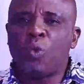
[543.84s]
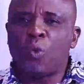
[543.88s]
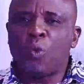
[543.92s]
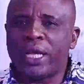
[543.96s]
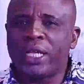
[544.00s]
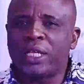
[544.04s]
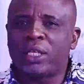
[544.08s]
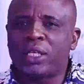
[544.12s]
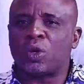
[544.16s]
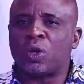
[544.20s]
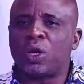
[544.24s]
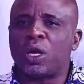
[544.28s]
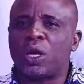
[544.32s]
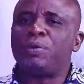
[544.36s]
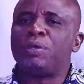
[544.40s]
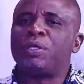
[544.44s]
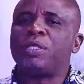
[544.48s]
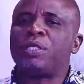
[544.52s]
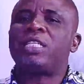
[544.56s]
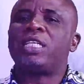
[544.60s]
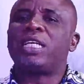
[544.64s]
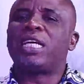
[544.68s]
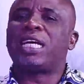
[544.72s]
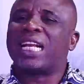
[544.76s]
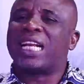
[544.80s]
went to
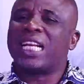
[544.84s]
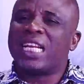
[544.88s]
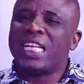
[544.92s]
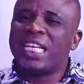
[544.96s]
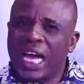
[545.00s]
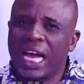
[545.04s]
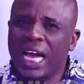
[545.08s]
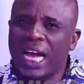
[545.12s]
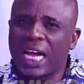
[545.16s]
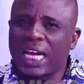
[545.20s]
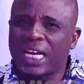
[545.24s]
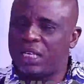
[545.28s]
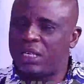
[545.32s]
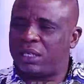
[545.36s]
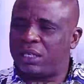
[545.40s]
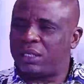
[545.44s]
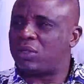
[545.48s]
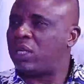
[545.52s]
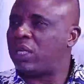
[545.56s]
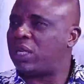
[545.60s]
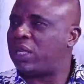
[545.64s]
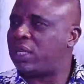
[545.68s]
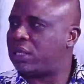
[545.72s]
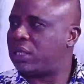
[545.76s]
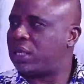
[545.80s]
APC, declared
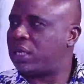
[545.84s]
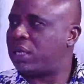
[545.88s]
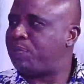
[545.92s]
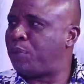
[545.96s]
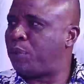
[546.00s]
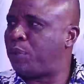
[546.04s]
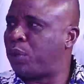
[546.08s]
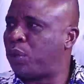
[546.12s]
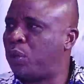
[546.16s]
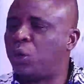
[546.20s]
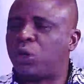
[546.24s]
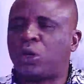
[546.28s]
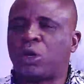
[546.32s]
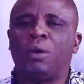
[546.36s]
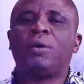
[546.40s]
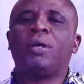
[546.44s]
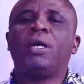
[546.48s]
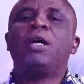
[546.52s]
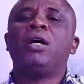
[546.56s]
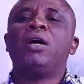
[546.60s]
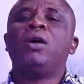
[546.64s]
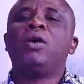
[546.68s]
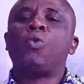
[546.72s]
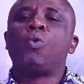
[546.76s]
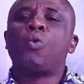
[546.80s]
in Polo Club,
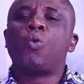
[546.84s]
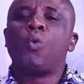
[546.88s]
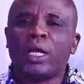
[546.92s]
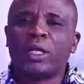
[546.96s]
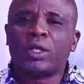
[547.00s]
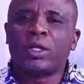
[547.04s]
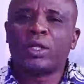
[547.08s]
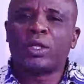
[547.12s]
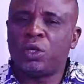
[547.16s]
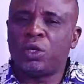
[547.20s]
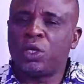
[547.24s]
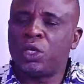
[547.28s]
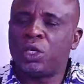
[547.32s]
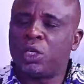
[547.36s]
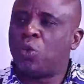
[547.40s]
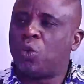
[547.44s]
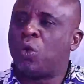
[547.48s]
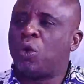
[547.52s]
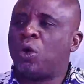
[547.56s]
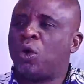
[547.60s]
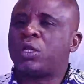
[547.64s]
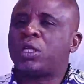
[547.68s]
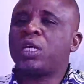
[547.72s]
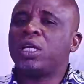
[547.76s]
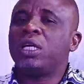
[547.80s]
went to each
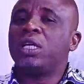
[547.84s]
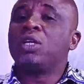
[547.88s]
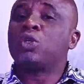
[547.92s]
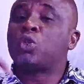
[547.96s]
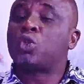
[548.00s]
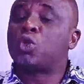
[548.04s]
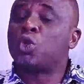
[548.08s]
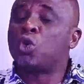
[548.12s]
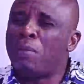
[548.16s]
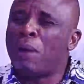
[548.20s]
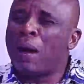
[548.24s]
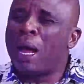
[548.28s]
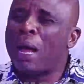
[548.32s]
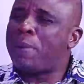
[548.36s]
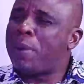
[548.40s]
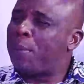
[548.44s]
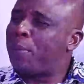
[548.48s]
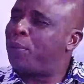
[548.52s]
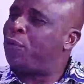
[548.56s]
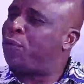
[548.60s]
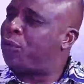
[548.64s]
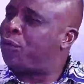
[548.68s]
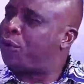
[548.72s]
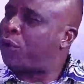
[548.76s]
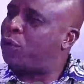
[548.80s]
ward, took my
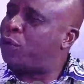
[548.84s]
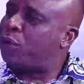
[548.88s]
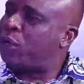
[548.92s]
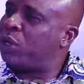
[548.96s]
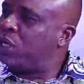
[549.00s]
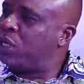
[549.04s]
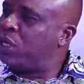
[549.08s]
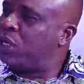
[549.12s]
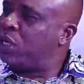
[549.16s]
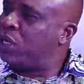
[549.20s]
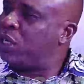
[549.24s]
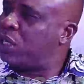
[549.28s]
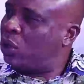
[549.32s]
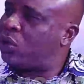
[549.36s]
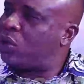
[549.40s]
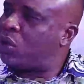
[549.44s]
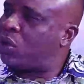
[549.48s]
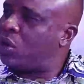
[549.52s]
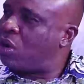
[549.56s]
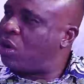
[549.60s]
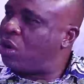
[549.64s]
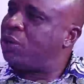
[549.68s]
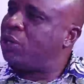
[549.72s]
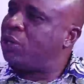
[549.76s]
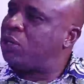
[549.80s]
people from each local
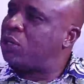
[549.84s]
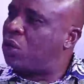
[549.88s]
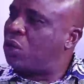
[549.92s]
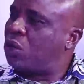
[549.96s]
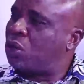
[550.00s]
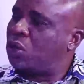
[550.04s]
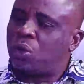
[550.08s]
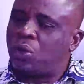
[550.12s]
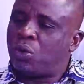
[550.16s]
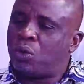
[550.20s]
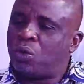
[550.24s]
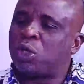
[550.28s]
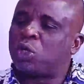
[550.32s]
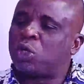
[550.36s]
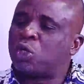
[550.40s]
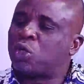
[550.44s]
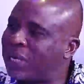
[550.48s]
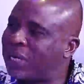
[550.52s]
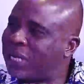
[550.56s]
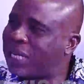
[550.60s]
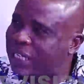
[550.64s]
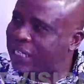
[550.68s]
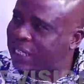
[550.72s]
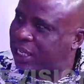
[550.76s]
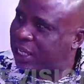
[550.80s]
government to go to the ward to
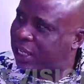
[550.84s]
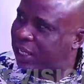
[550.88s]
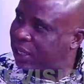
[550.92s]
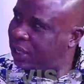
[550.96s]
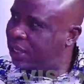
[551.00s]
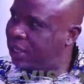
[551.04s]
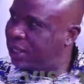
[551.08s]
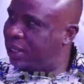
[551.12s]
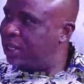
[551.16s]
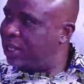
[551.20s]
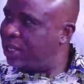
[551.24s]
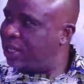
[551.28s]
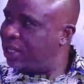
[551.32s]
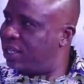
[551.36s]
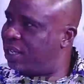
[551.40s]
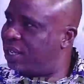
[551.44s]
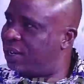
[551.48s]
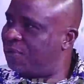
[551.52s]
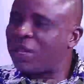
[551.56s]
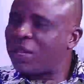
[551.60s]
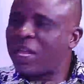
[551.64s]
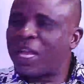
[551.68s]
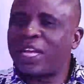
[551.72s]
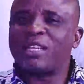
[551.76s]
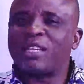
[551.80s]
register.
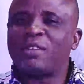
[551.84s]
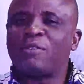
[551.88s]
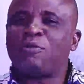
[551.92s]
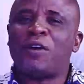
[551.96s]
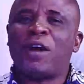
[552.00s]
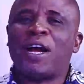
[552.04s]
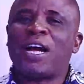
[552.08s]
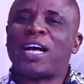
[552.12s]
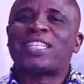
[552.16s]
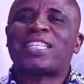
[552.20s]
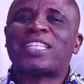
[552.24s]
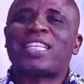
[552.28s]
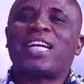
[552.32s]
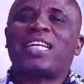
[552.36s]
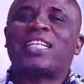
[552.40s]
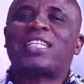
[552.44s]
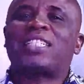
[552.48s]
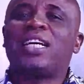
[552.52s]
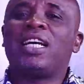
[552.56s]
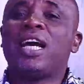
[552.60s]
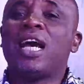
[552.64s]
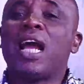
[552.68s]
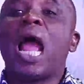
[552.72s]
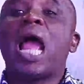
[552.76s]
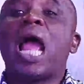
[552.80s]
Now, the fact that
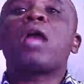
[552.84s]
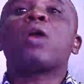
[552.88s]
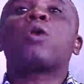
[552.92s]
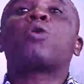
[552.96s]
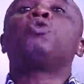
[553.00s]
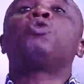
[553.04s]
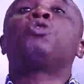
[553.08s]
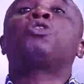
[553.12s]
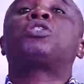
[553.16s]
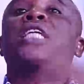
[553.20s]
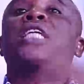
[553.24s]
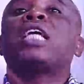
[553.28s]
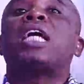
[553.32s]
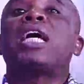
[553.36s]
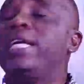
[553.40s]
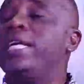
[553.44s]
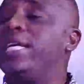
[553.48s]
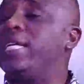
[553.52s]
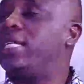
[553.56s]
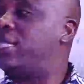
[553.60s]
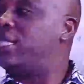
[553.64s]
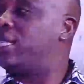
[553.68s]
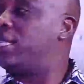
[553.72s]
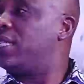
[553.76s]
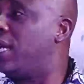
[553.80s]
I could say
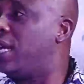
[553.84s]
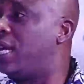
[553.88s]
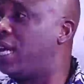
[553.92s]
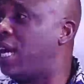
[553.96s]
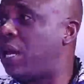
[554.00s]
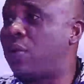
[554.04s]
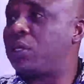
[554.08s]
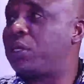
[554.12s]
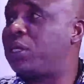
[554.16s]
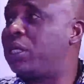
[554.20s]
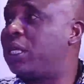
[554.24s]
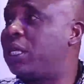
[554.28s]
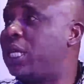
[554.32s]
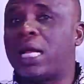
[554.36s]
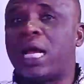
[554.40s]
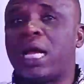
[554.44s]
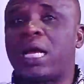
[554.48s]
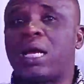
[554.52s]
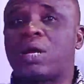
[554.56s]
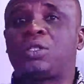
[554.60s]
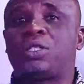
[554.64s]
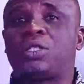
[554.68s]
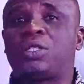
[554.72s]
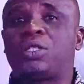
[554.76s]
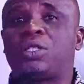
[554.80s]
it, I don't want to
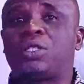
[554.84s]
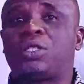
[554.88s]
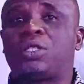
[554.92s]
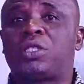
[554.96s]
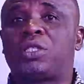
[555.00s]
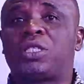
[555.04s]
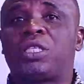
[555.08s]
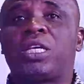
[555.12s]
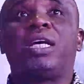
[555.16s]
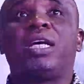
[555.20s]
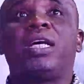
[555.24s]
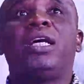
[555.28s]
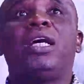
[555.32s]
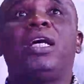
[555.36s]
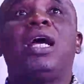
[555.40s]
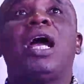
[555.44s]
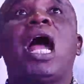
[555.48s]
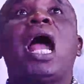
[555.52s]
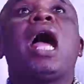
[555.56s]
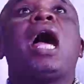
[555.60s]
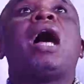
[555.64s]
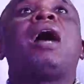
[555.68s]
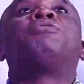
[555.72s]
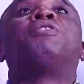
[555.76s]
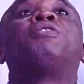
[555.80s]
deny that, I could say
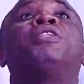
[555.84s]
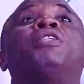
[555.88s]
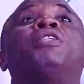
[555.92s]
I have